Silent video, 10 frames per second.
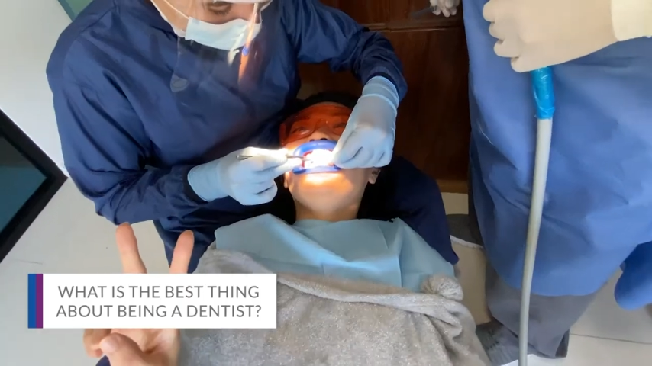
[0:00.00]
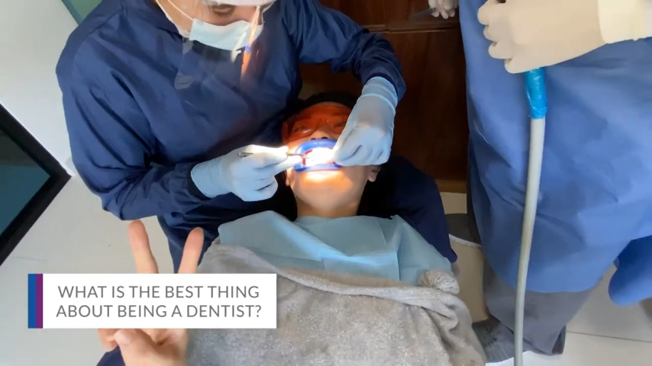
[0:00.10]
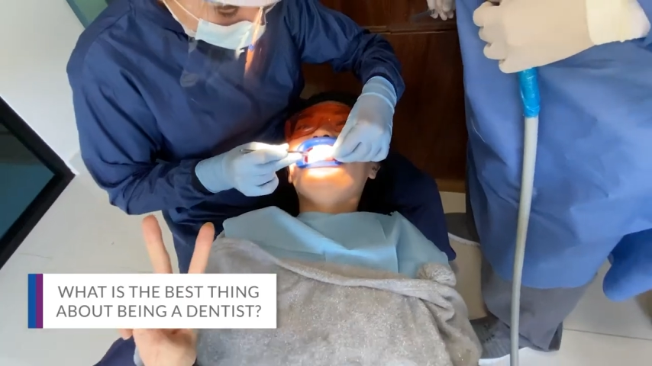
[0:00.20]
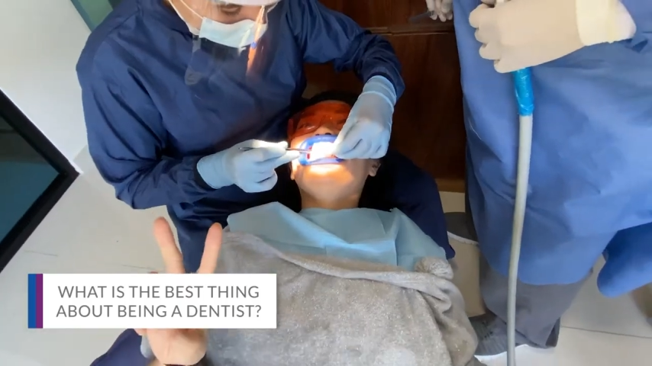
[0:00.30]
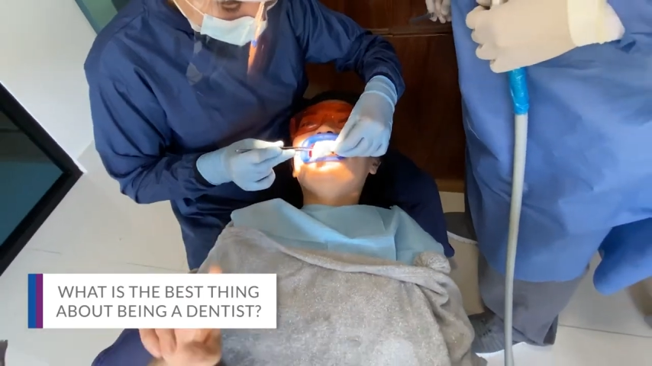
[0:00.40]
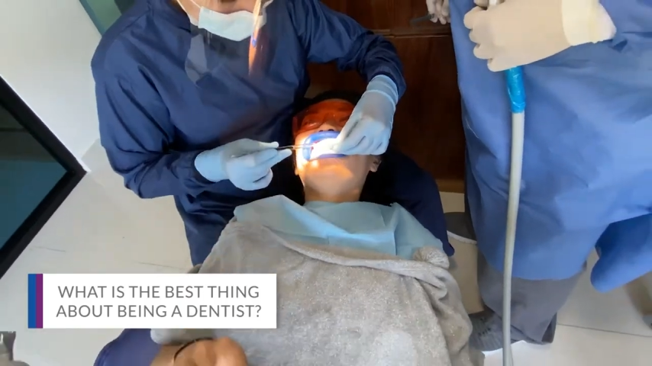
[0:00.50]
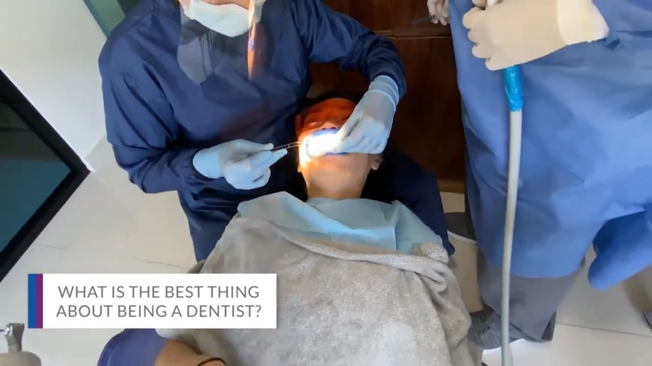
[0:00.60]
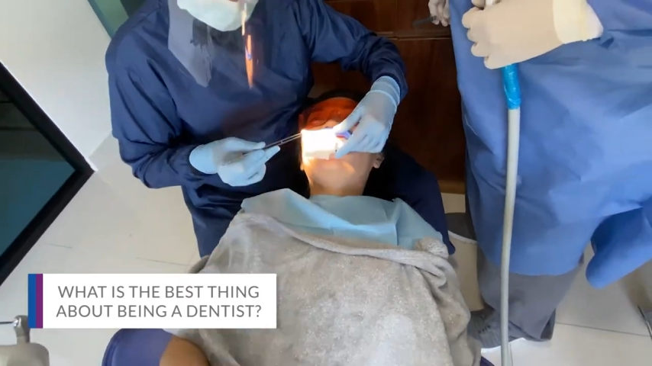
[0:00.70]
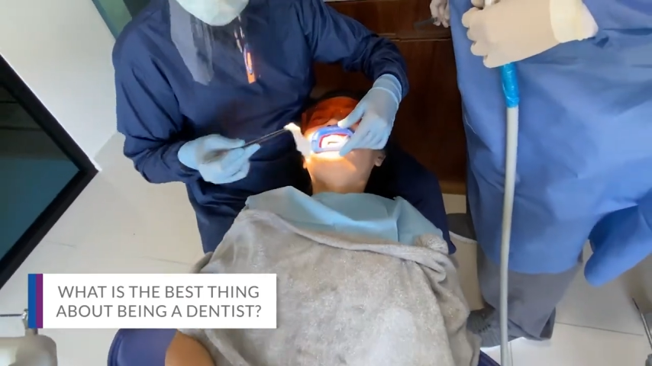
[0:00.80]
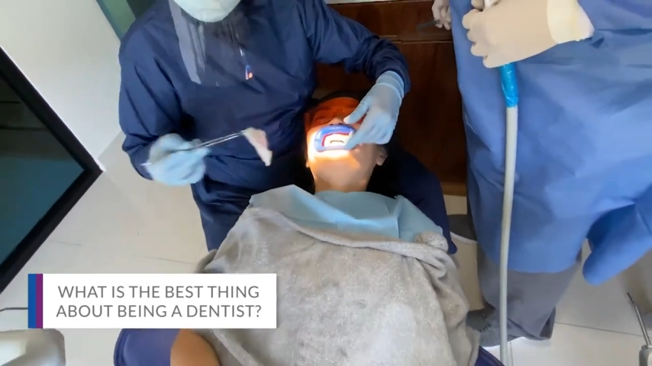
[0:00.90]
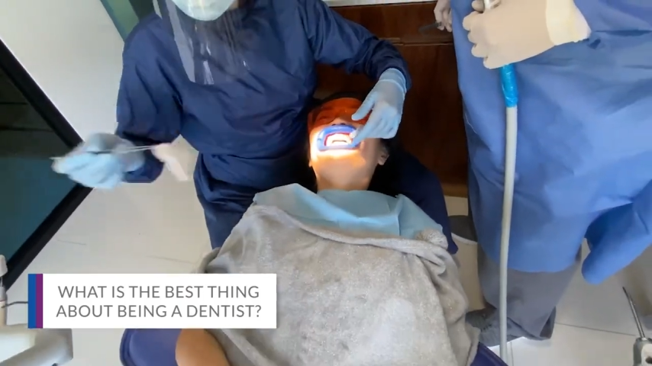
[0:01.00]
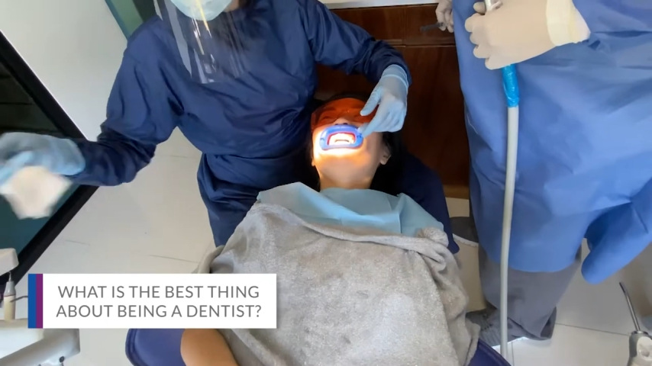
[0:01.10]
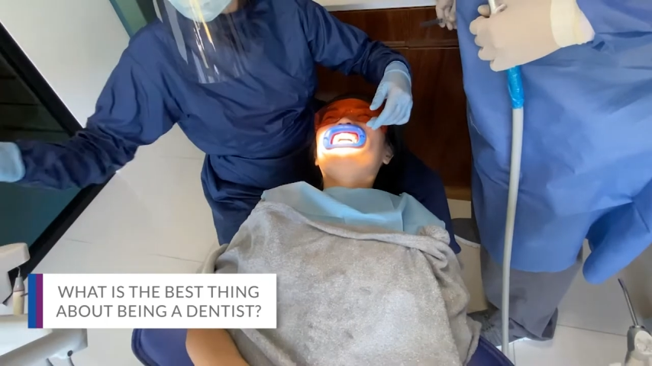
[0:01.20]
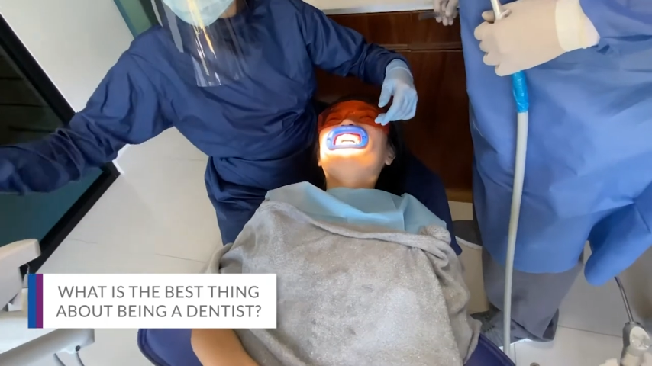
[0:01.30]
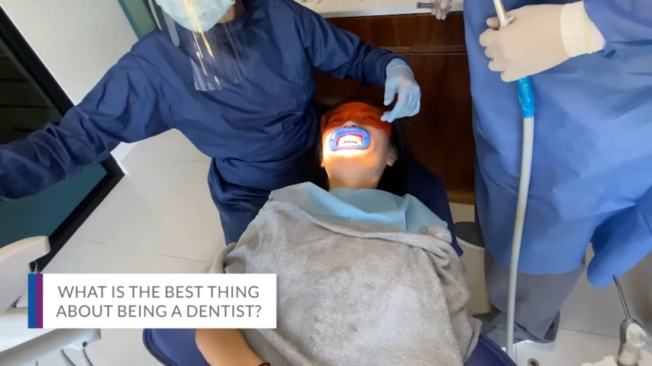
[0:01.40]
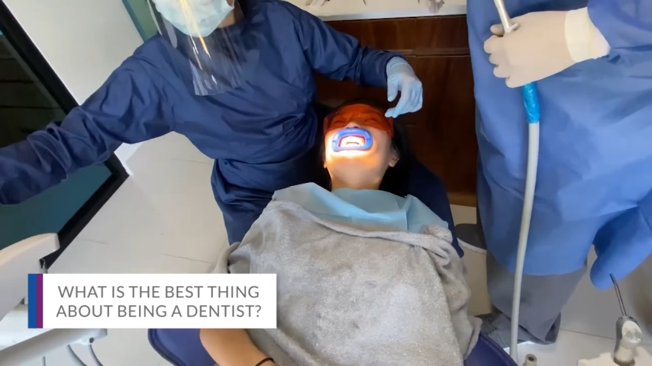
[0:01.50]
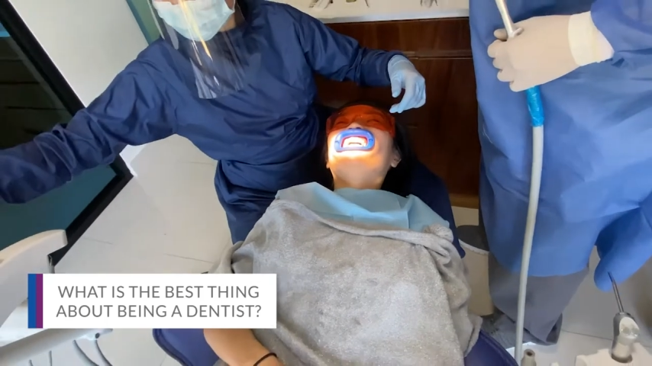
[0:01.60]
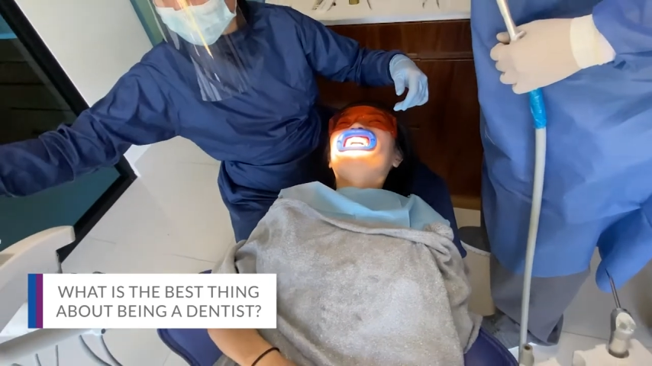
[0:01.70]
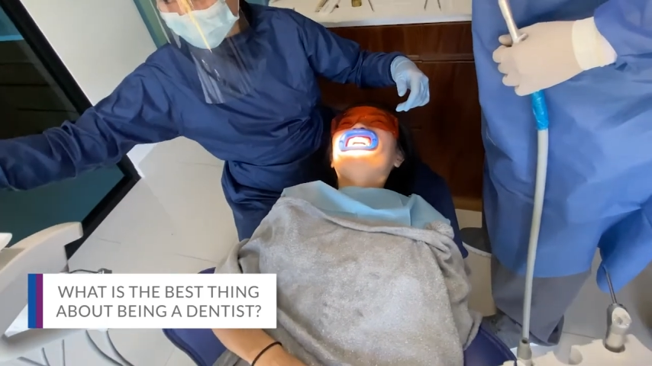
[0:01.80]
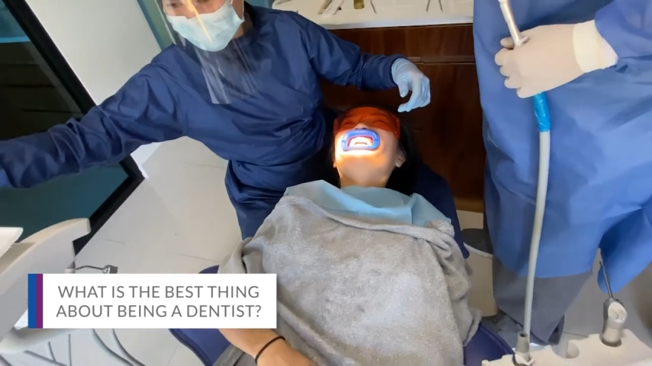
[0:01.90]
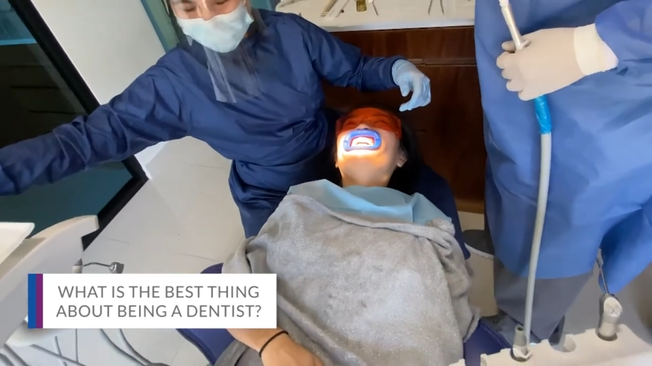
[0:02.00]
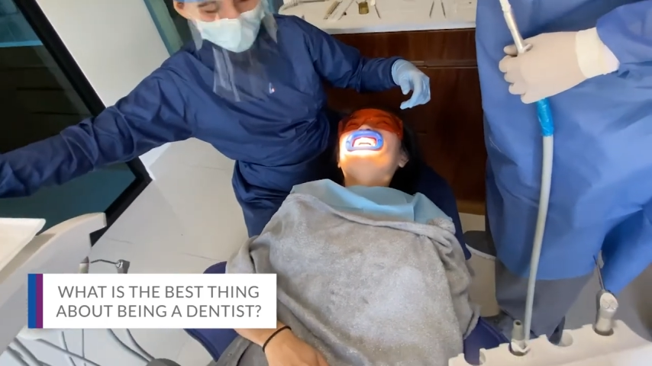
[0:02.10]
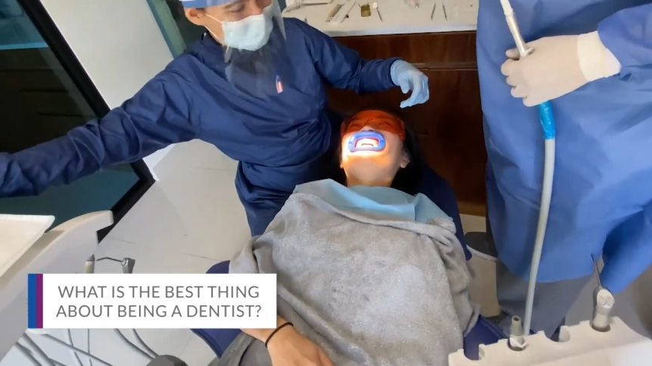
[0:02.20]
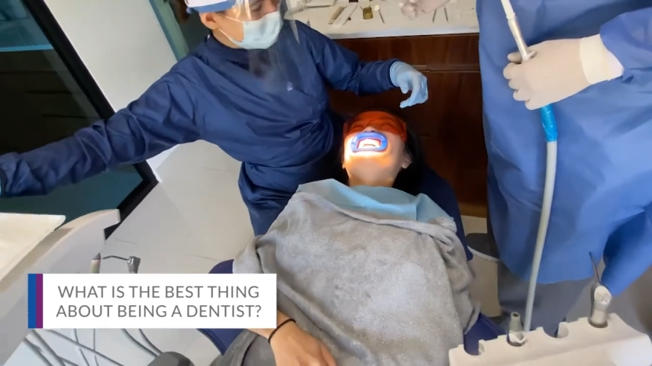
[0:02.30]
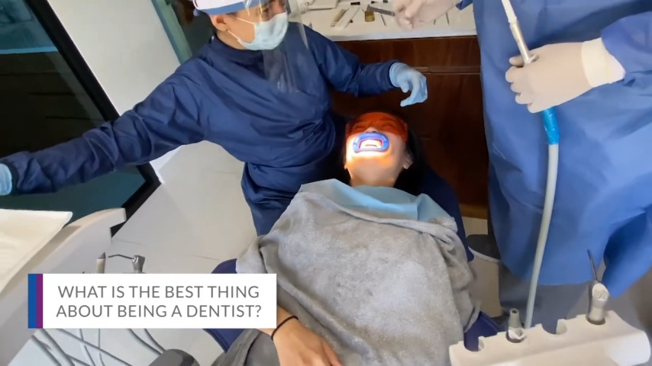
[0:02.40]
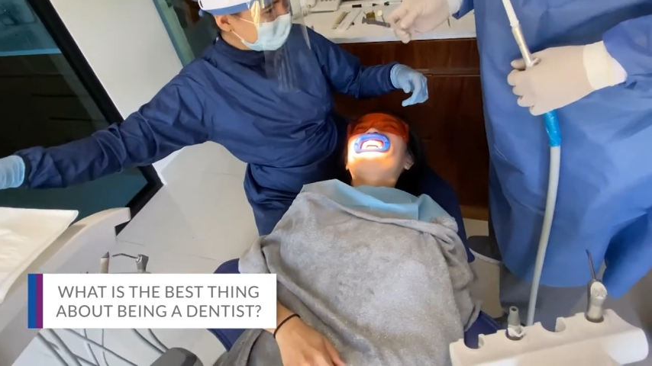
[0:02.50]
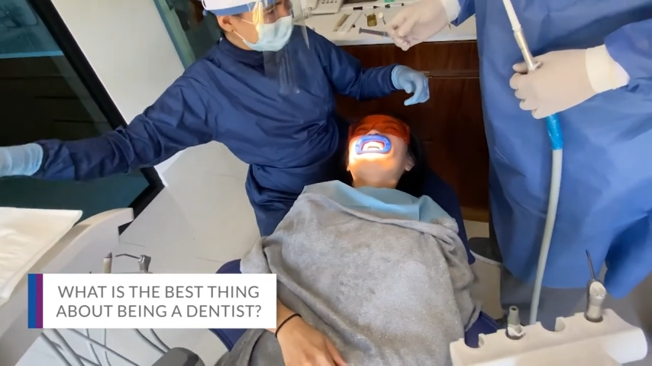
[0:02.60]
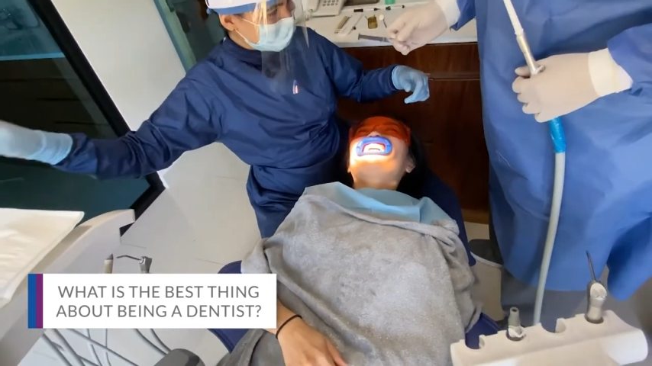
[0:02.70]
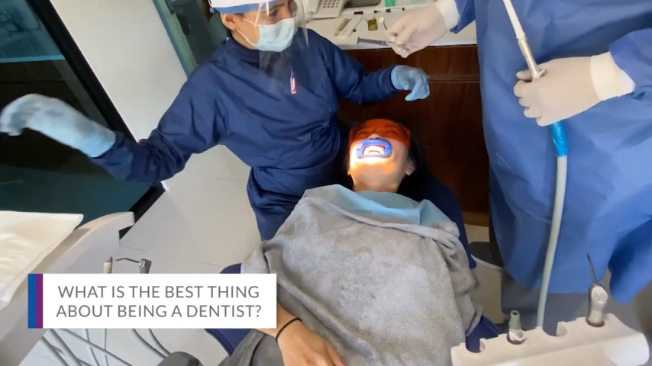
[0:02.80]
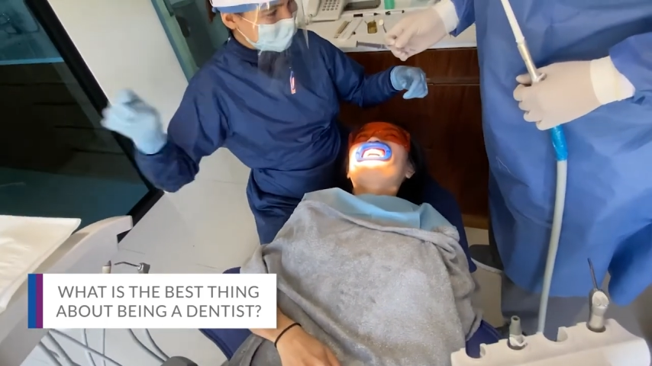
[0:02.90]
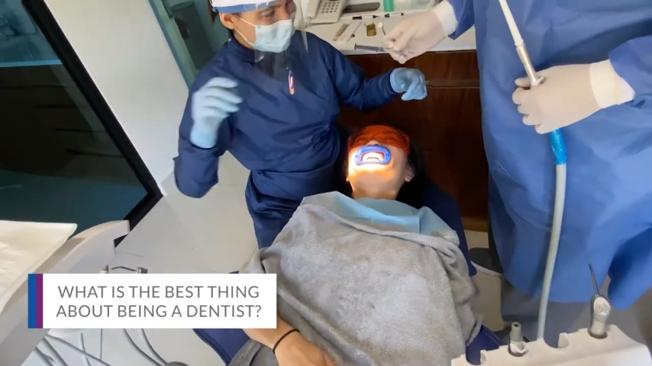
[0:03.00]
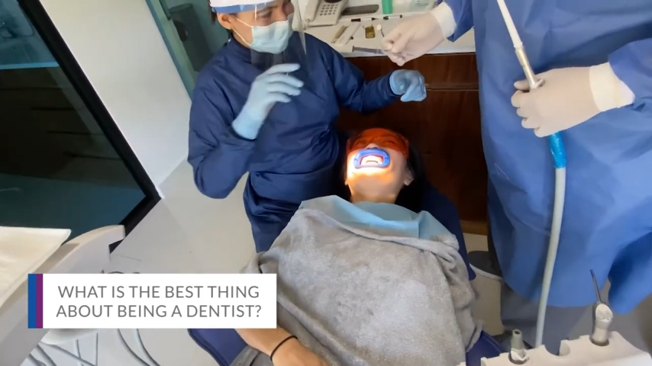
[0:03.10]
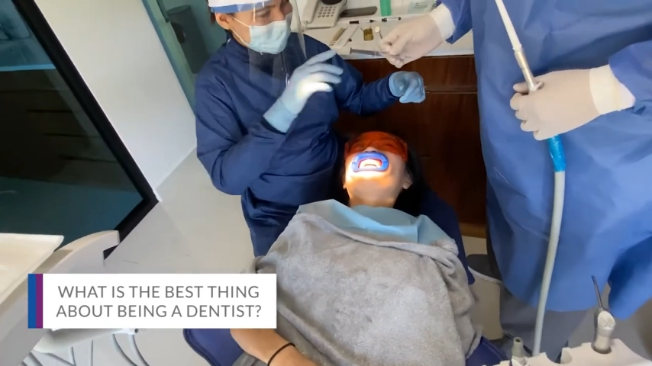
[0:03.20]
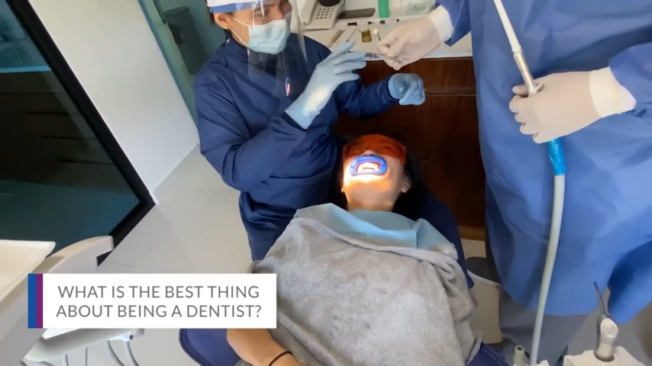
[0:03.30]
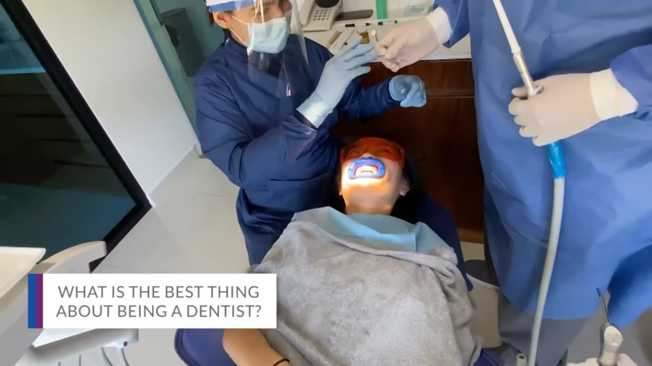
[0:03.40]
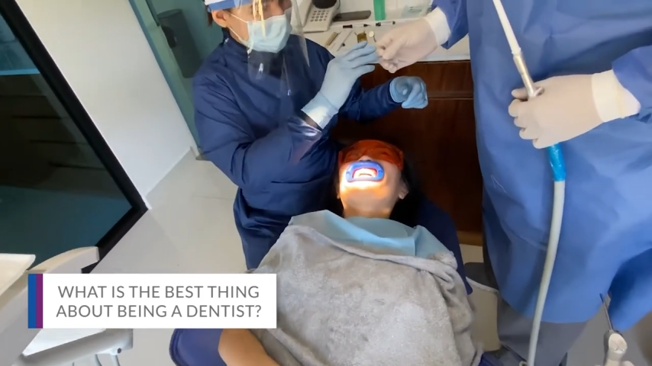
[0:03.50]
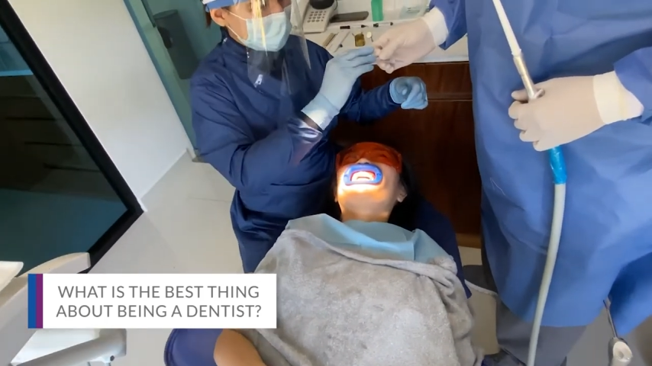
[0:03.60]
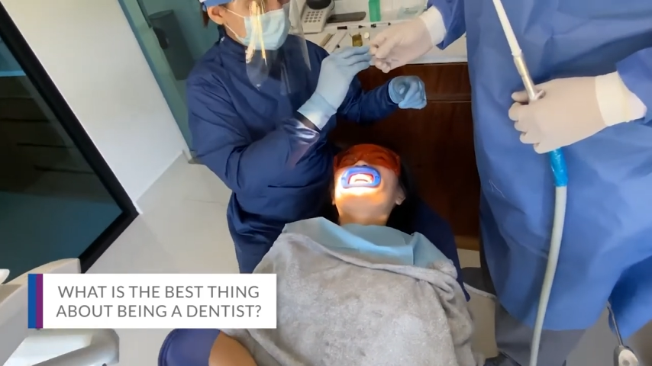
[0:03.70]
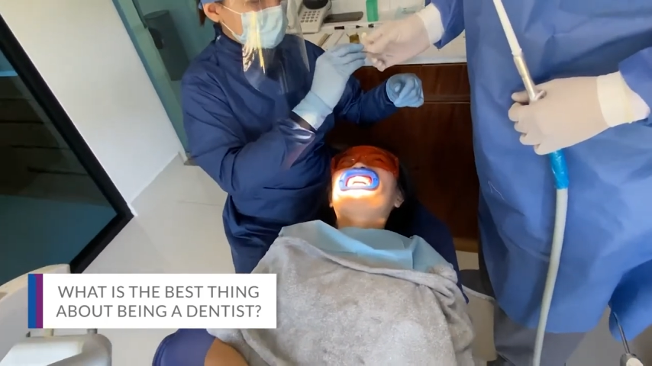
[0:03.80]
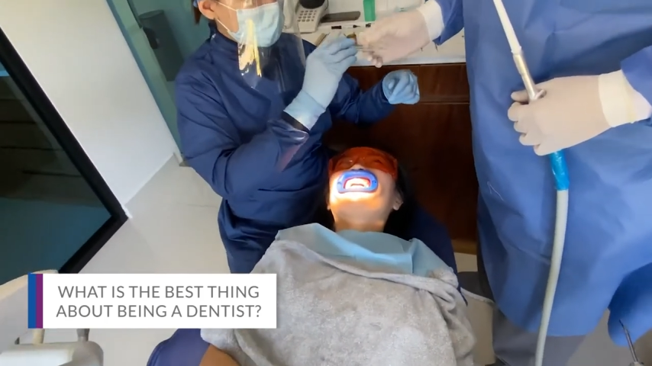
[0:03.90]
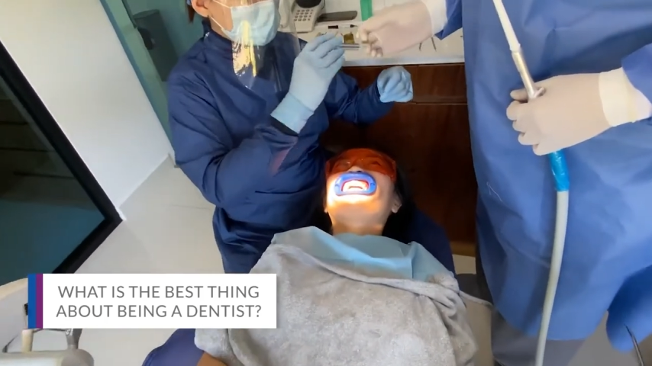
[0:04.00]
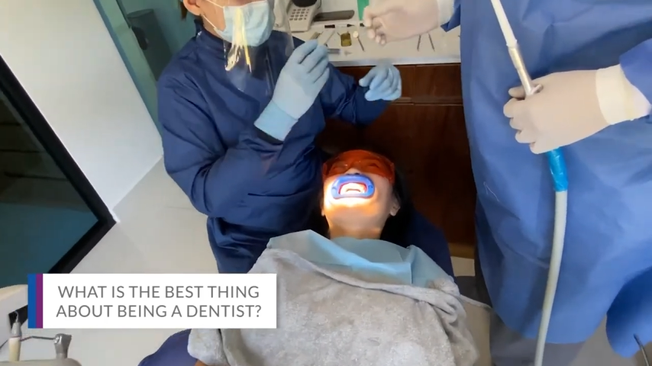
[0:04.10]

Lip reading: No face is visible, so there are no lips to read.